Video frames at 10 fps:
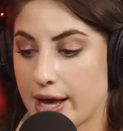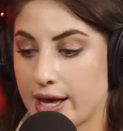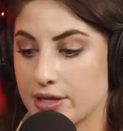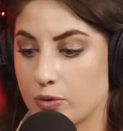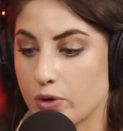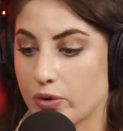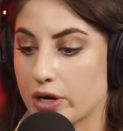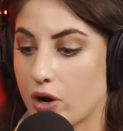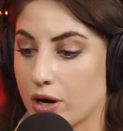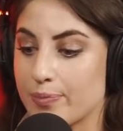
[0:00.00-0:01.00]
And then we were
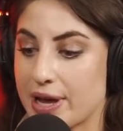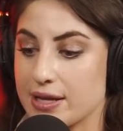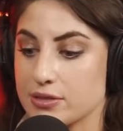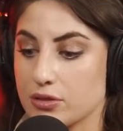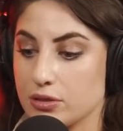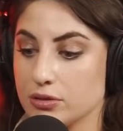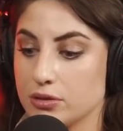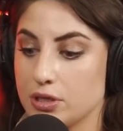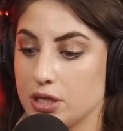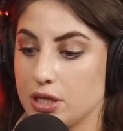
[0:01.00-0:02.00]
at Art Basel,
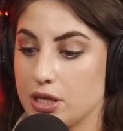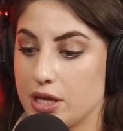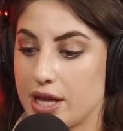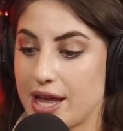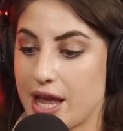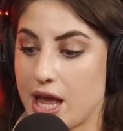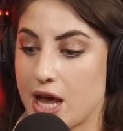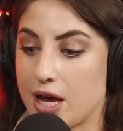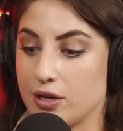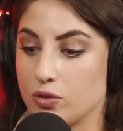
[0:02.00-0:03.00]

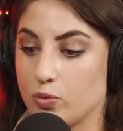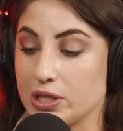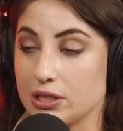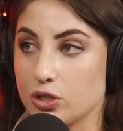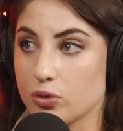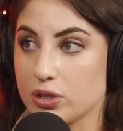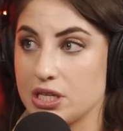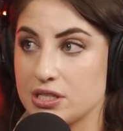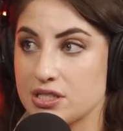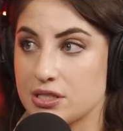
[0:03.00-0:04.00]
and we
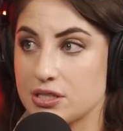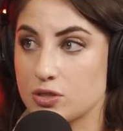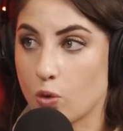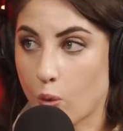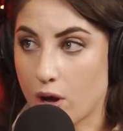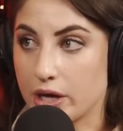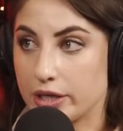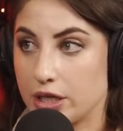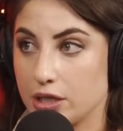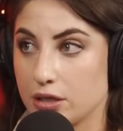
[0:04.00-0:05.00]
literally
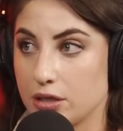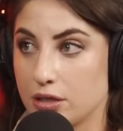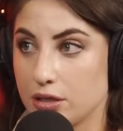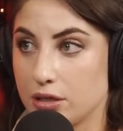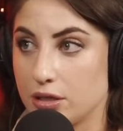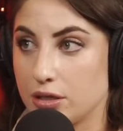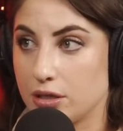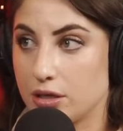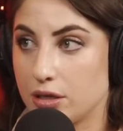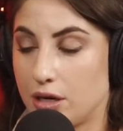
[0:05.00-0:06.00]
squatted
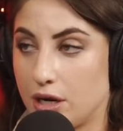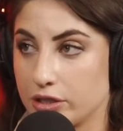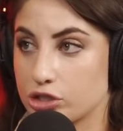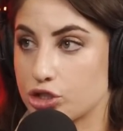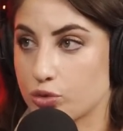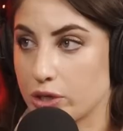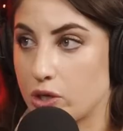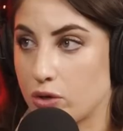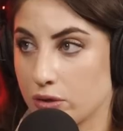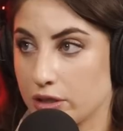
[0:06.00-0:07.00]
on a street
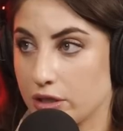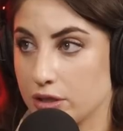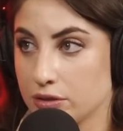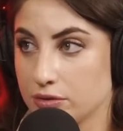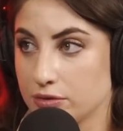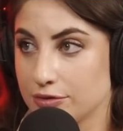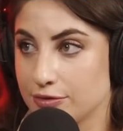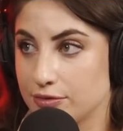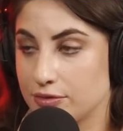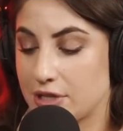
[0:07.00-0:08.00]
corner
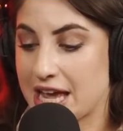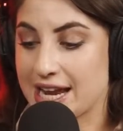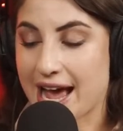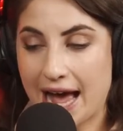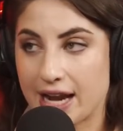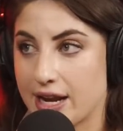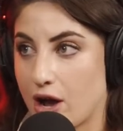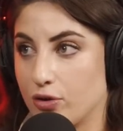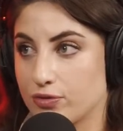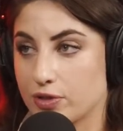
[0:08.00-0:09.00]
and had it
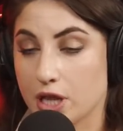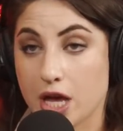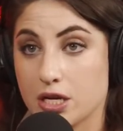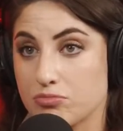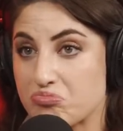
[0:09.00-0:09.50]
out for like